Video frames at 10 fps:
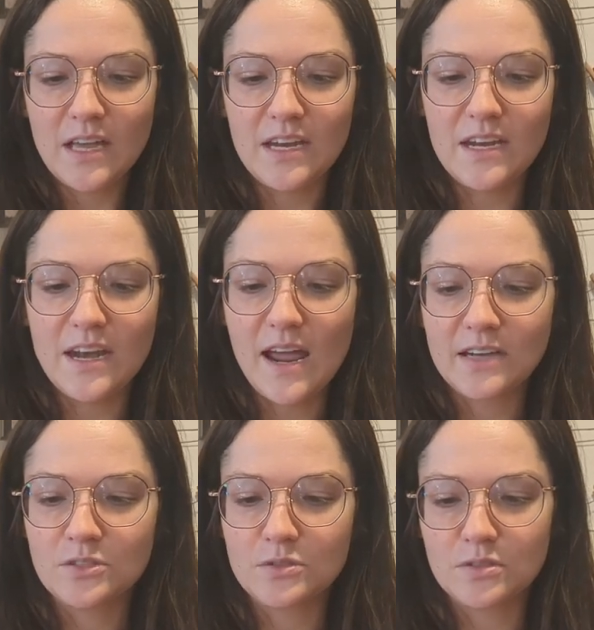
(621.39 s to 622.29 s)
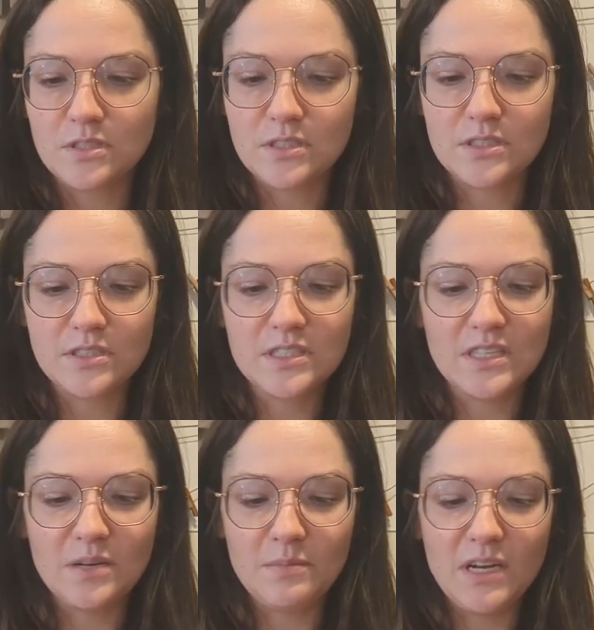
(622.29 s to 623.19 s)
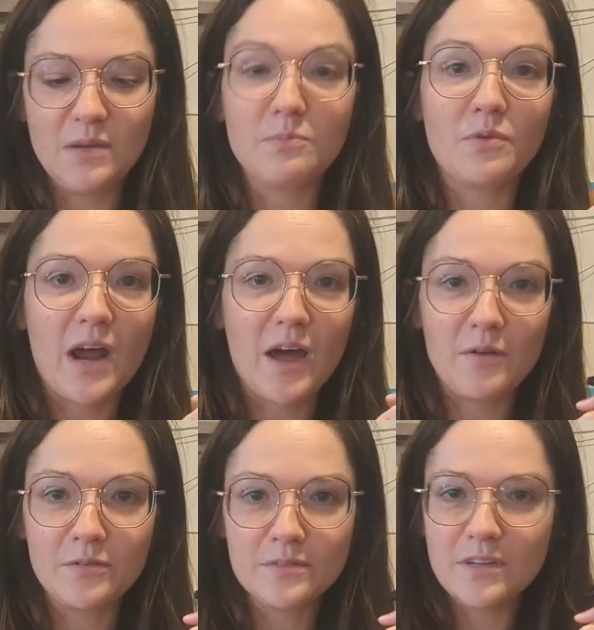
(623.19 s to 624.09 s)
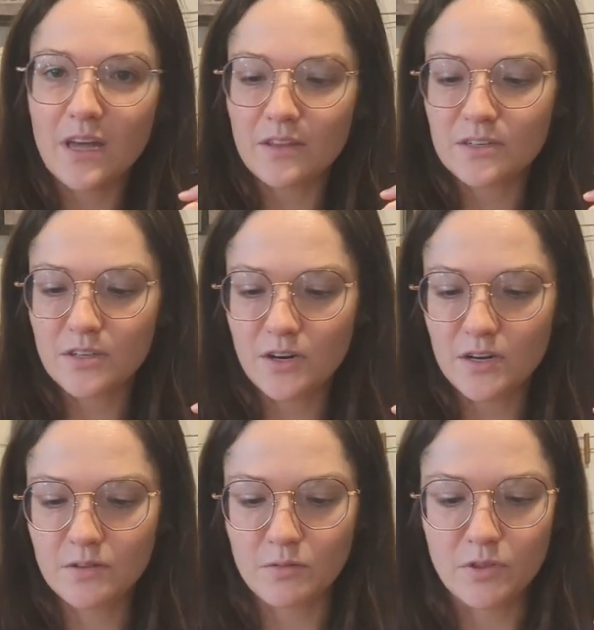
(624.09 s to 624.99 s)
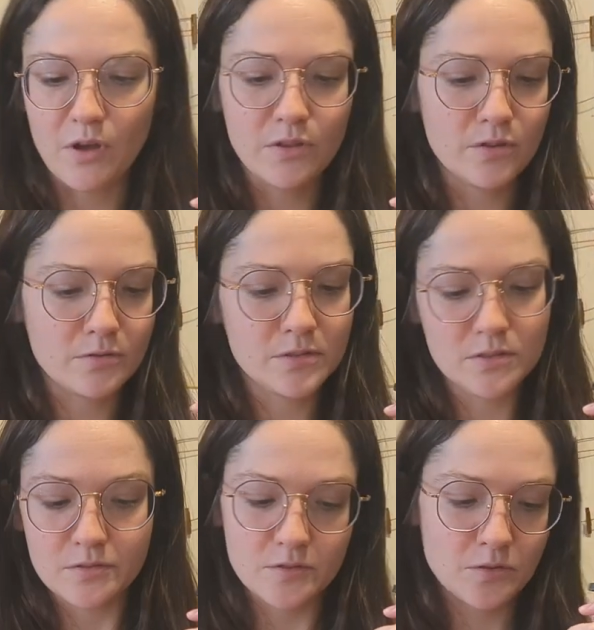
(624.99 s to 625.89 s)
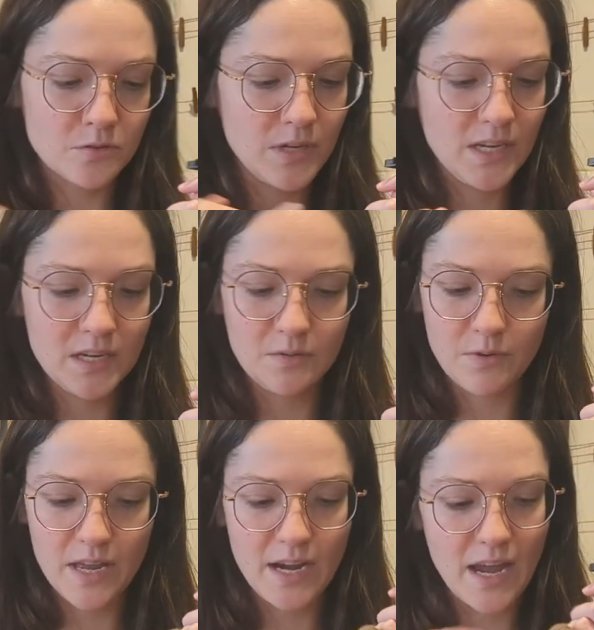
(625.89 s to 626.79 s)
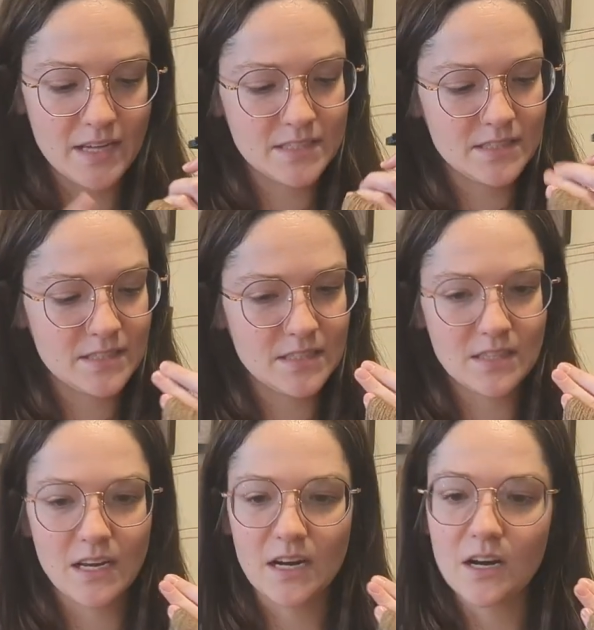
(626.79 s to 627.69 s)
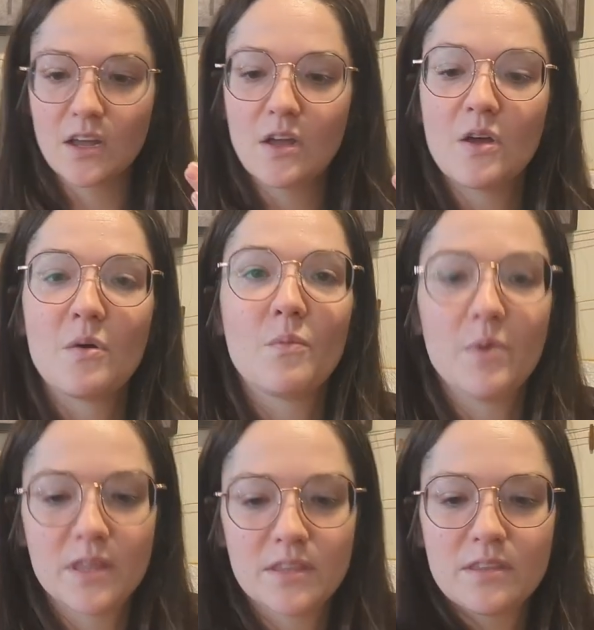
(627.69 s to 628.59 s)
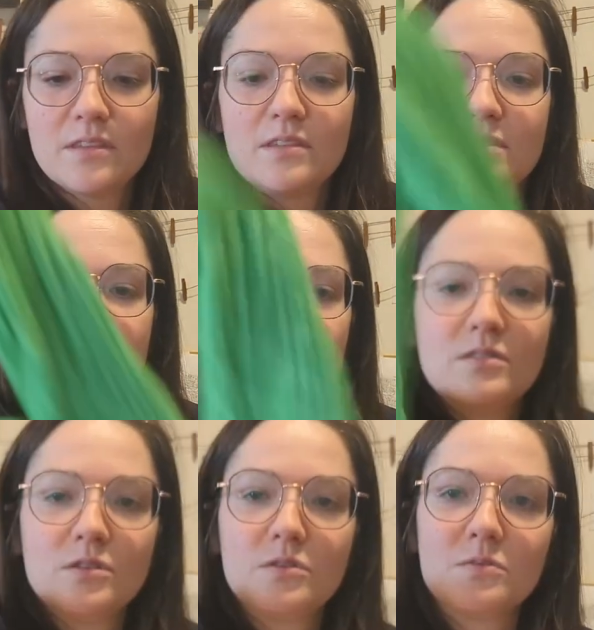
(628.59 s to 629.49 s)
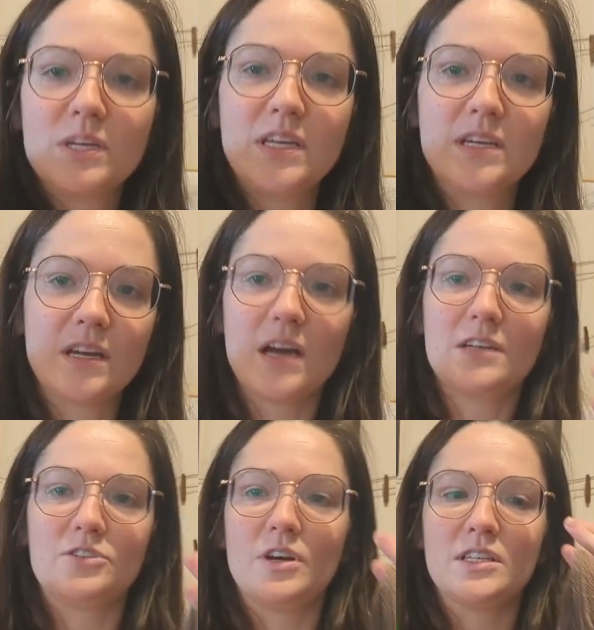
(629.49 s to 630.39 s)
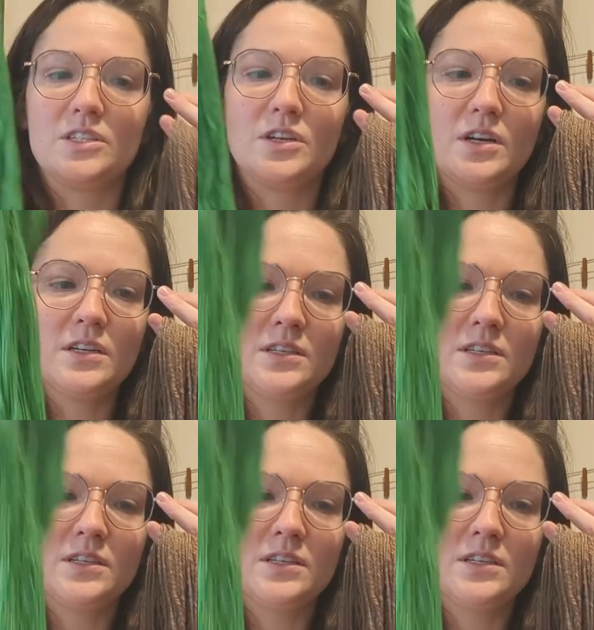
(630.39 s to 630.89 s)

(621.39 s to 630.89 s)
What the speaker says: natural cinnamony brown colored yarn with all those green and red accents in there with the green contrast yarn.